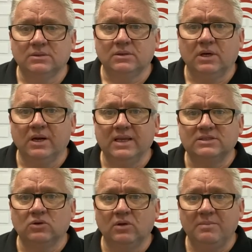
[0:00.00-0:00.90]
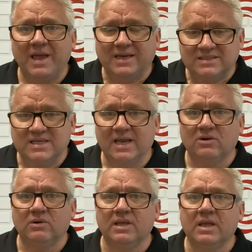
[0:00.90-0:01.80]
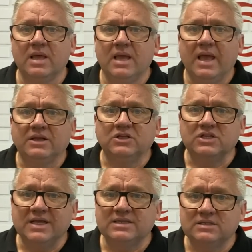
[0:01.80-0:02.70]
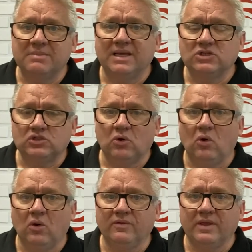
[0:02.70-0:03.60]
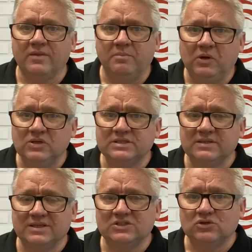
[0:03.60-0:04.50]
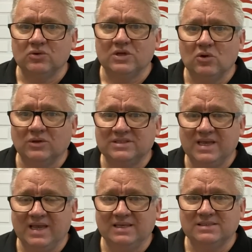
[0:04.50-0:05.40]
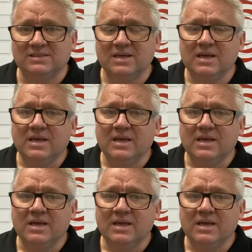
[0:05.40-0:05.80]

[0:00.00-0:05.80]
It's all about integrity, and you need to make sure that the person that is doing your test,